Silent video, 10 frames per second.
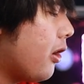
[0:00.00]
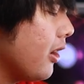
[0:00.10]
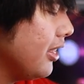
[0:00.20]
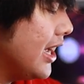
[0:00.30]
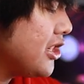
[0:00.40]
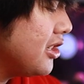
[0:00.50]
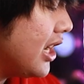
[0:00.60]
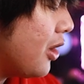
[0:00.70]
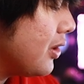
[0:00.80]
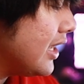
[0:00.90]
are
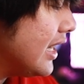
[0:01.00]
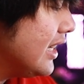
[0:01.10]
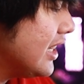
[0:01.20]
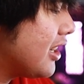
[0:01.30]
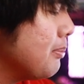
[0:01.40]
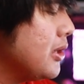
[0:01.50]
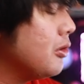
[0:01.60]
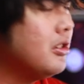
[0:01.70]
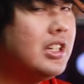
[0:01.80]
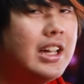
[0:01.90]
legendary in the
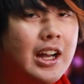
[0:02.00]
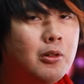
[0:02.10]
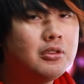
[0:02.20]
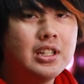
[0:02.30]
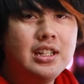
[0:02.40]
community. I don't